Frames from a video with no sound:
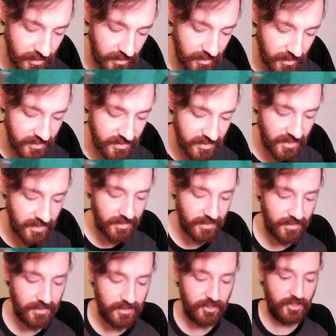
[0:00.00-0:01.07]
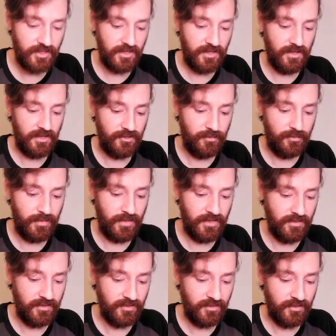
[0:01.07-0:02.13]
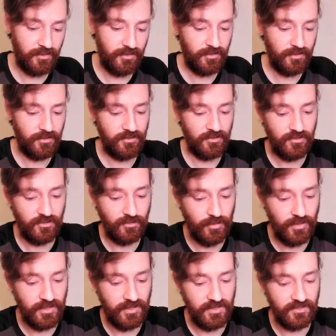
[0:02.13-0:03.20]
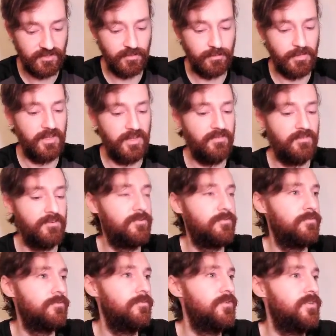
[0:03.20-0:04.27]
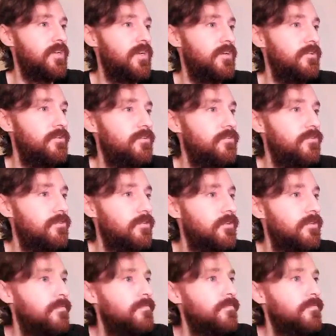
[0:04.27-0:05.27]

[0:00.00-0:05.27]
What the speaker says: attack action card you play this turn costs 1 less to play for each rune chart you control.